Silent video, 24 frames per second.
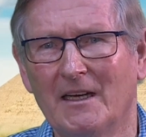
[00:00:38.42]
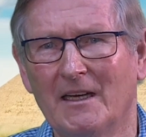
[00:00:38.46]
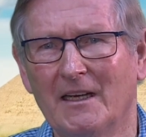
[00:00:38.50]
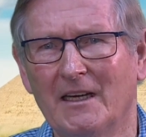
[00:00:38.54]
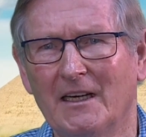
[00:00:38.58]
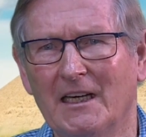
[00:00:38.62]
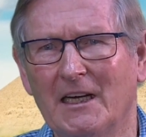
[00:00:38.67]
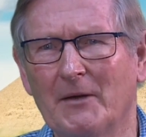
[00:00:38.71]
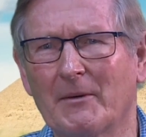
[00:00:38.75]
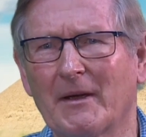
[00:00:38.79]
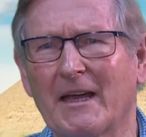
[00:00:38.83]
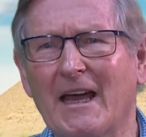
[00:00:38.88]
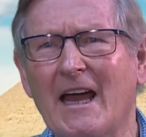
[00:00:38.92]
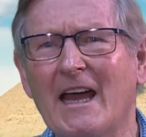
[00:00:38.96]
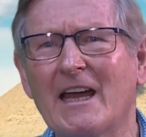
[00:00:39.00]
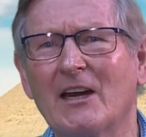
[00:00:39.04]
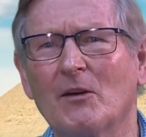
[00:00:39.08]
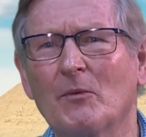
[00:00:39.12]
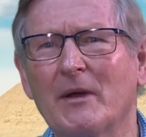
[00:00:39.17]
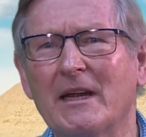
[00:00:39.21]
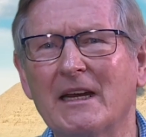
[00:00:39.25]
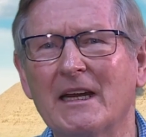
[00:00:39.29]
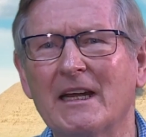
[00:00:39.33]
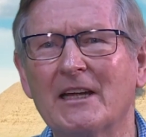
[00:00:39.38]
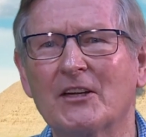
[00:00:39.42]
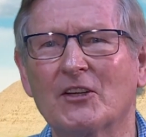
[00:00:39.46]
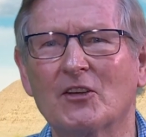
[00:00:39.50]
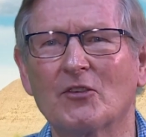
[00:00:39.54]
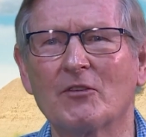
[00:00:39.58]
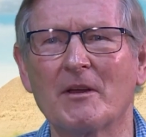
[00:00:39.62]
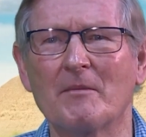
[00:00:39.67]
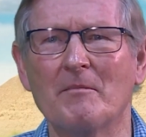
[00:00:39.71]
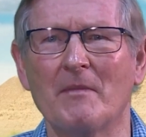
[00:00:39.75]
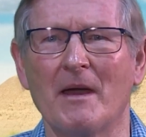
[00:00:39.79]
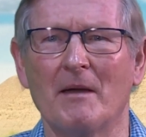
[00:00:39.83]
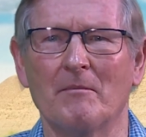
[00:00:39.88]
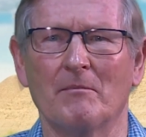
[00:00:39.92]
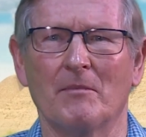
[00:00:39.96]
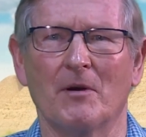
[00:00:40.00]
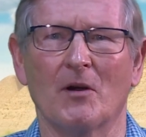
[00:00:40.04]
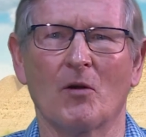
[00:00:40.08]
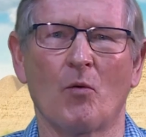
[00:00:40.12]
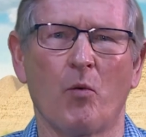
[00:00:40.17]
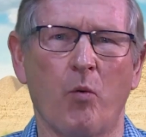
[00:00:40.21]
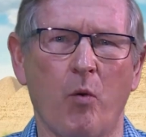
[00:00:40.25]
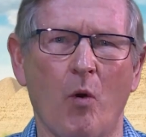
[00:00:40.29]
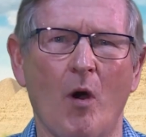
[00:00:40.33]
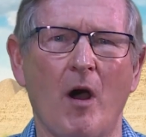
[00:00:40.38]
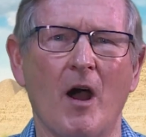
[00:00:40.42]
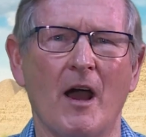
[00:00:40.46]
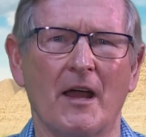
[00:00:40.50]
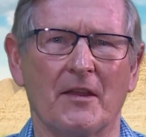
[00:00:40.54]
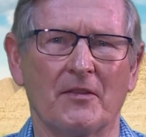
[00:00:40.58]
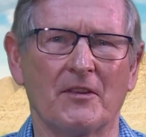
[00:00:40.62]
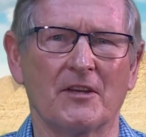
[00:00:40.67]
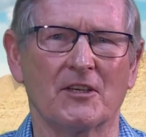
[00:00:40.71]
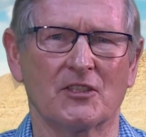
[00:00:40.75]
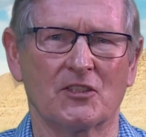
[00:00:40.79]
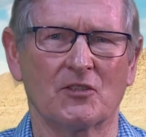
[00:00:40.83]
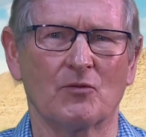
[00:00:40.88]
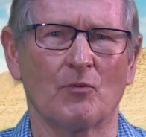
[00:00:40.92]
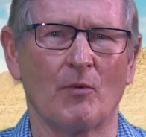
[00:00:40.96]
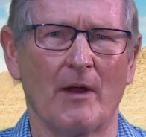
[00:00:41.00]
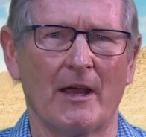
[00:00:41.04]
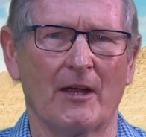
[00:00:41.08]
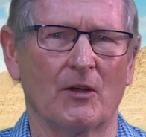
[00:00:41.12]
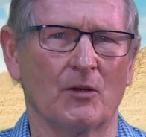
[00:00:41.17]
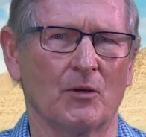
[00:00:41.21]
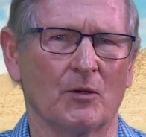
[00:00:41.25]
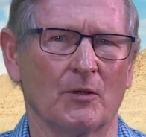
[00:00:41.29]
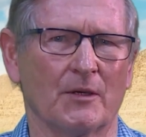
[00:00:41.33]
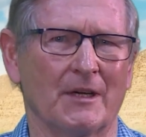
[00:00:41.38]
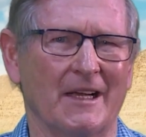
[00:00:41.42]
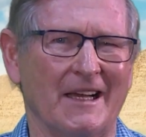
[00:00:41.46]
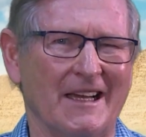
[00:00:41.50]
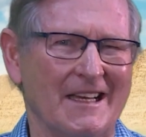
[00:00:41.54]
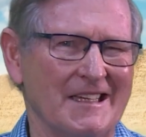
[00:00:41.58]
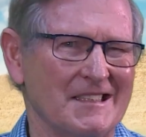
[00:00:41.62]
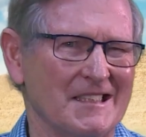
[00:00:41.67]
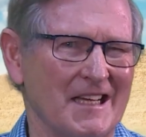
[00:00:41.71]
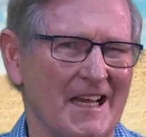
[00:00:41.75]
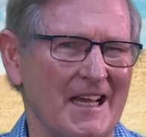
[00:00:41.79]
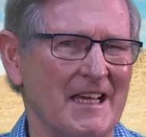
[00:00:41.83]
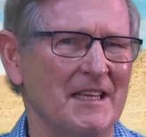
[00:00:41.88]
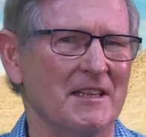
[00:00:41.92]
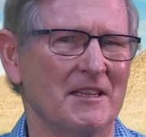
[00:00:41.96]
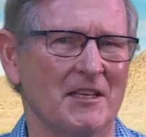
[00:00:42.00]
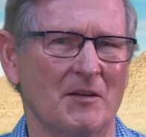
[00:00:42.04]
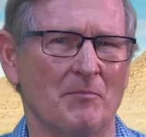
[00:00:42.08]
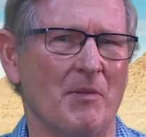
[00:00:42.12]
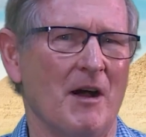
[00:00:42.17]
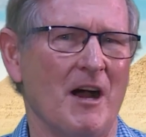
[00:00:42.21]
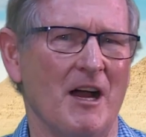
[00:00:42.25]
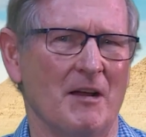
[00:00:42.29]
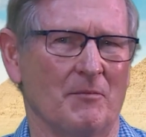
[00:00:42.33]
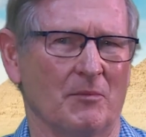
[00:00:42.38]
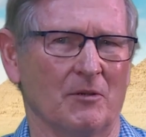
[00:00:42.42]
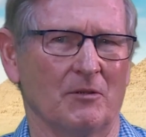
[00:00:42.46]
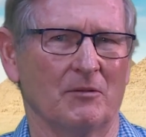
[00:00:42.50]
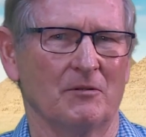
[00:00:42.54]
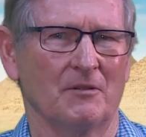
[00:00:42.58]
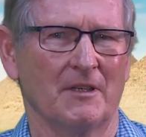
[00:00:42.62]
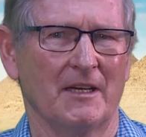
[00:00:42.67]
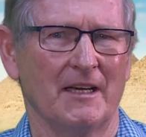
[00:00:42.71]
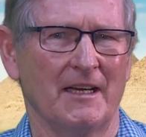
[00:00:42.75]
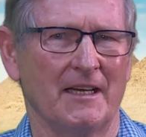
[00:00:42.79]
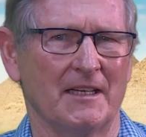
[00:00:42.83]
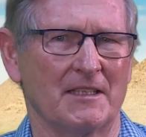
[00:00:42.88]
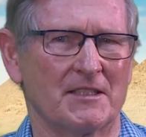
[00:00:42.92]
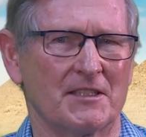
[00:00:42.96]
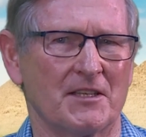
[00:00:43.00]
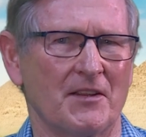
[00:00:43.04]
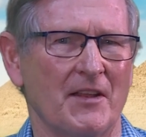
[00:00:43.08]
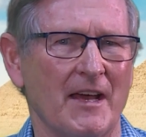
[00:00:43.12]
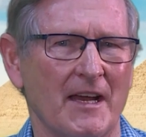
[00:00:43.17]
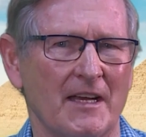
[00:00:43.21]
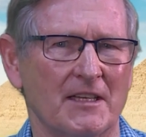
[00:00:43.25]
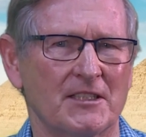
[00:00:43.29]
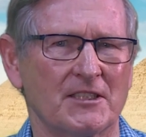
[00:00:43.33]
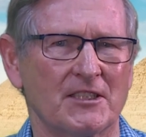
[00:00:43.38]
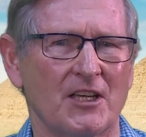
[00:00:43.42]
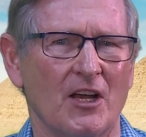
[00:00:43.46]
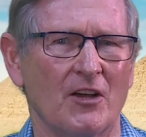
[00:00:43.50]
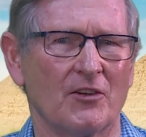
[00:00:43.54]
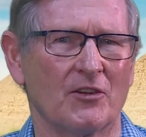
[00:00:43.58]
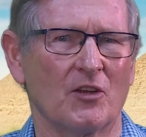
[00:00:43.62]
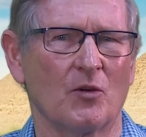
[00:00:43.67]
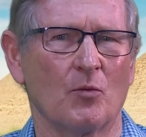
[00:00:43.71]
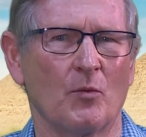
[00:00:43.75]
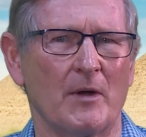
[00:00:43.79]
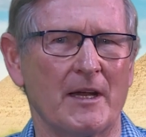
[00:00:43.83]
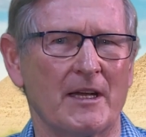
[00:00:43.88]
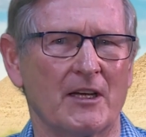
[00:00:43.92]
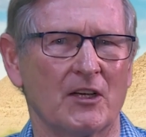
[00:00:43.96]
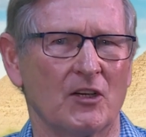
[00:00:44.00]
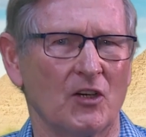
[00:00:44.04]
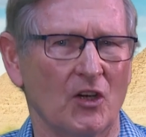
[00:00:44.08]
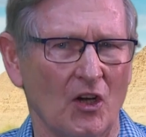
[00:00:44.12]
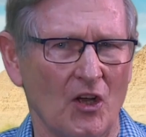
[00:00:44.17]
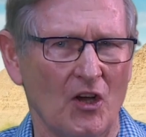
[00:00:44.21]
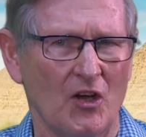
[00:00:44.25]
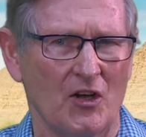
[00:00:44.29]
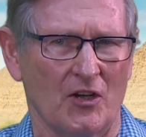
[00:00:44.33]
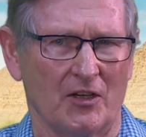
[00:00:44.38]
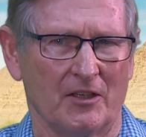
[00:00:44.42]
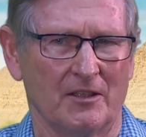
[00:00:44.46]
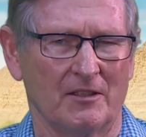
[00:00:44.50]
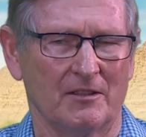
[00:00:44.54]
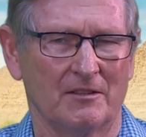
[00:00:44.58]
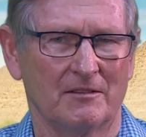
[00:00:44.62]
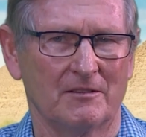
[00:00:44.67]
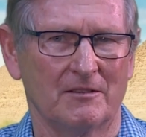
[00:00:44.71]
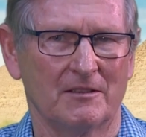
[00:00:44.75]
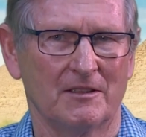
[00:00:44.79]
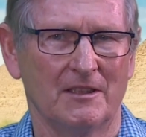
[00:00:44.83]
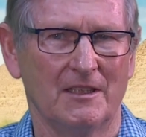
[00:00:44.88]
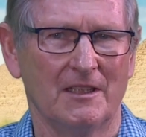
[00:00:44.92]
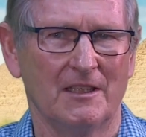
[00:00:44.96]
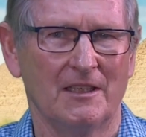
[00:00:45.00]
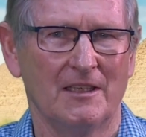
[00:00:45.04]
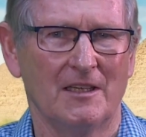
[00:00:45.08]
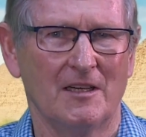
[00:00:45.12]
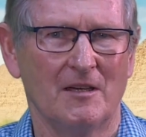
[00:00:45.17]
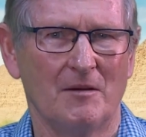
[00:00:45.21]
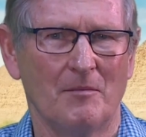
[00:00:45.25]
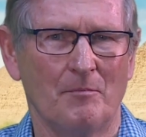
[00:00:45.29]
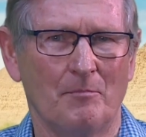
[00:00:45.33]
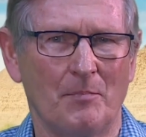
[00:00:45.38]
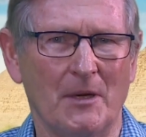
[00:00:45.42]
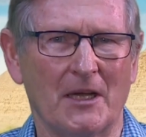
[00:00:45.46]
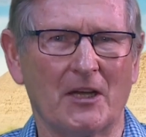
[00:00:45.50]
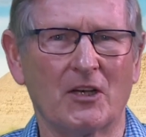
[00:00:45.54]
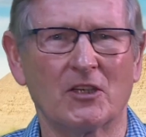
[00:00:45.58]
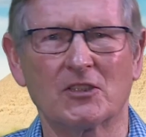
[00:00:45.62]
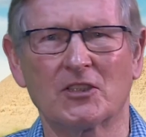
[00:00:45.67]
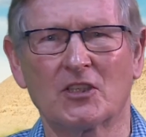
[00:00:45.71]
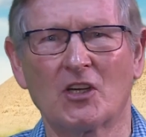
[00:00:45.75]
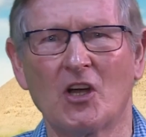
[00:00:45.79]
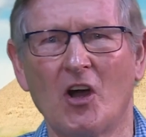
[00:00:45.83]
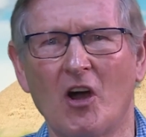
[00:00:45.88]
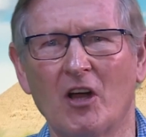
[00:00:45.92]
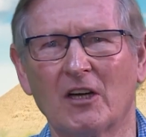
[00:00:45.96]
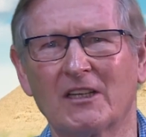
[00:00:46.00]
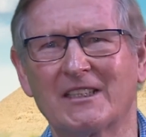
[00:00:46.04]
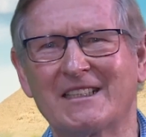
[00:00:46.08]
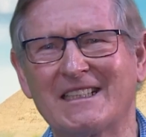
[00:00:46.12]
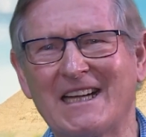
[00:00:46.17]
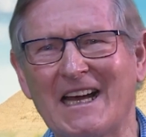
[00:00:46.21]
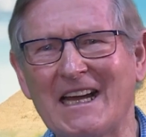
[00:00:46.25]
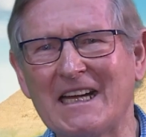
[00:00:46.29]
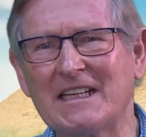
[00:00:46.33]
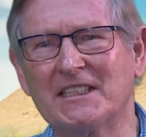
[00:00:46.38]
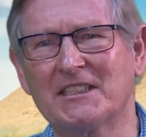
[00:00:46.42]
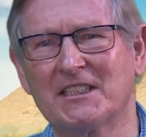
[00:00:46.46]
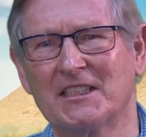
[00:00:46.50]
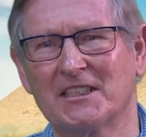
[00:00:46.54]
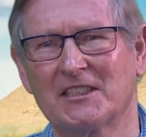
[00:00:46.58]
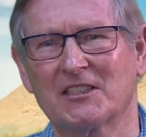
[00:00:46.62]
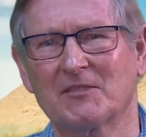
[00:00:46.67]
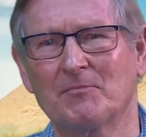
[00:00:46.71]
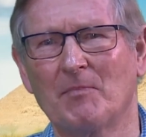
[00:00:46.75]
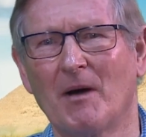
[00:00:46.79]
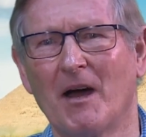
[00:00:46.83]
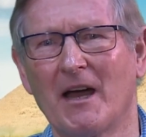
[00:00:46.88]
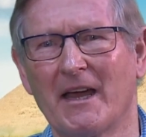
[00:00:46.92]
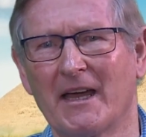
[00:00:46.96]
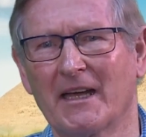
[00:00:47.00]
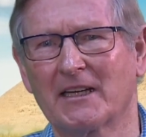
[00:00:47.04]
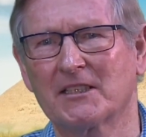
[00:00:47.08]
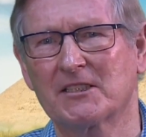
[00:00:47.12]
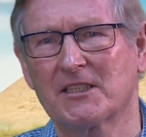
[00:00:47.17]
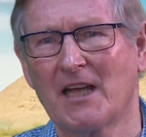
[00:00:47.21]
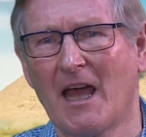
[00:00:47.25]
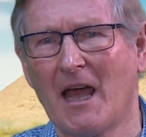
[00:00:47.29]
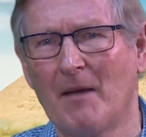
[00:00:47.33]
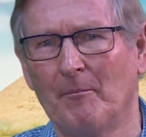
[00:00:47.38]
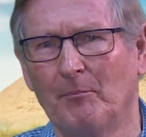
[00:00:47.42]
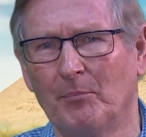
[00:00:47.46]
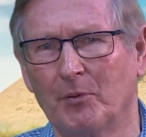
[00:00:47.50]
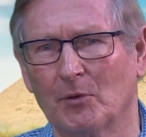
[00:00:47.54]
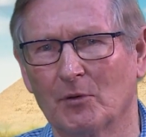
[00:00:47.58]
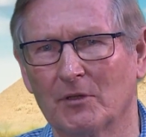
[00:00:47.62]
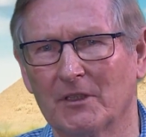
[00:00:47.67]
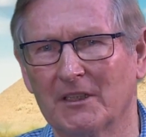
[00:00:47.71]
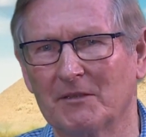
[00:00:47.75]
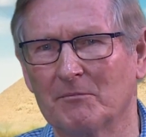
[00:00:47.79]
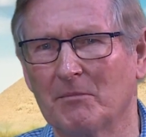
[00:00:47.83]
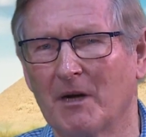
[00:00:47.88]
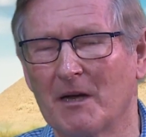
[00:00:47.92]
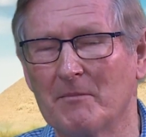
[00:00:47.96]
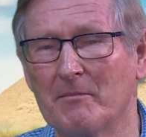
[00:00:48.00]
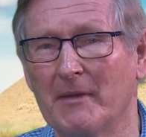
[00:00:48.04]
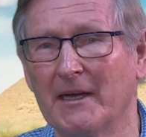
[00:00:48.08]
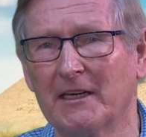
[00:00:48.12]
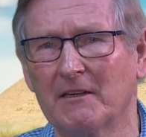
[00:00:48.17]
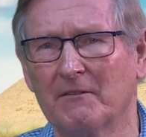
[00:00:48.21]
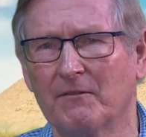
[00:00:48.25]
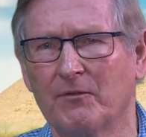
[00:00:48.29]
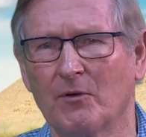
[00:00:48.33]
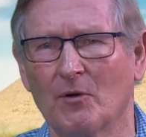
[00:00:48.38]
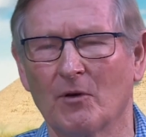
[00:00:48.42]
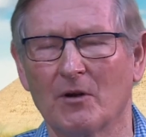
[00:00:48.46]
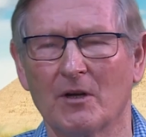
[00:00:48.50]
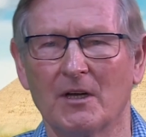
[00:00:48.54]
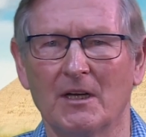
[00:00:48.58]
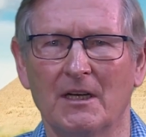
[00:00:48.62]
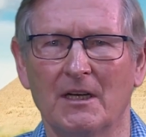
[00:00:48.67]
Now again, we need to remember why this record is in the Bible. It's there so that we can learn, because God teaches by example and by metaphor.